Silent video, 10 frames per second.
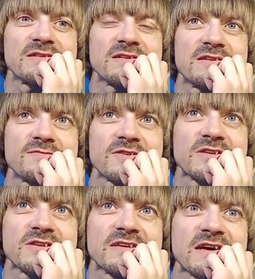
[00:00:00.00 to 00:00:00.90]
I never
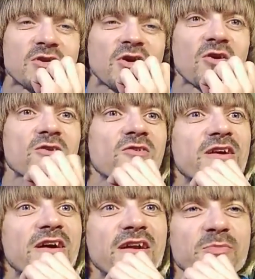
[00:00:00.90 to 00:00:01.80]
did. I have an article I
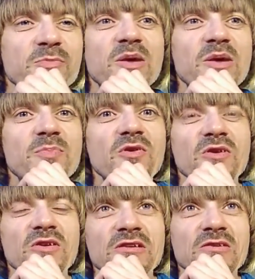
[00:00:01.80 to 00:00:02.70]
cut out of the paper
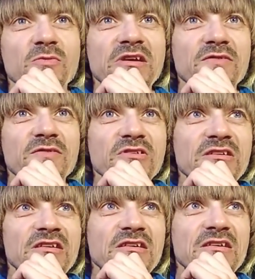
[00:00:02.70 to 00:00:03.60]
whenever
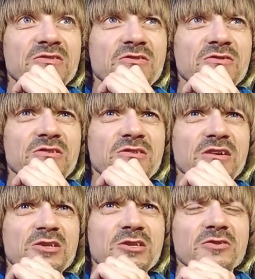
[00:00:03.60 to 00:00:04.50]
they took
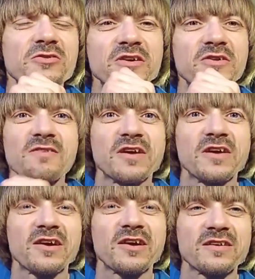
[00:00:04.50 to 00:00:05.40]
Chiller Theater off the
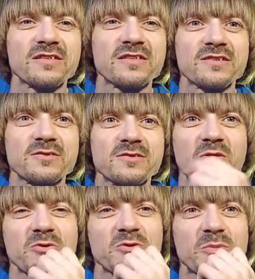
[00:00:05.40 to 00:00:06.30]
air. I think there was an
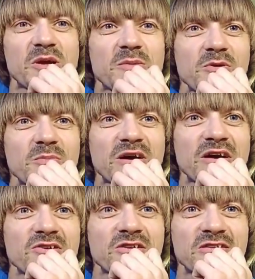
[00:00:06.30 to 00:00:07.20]
article in the paper about it.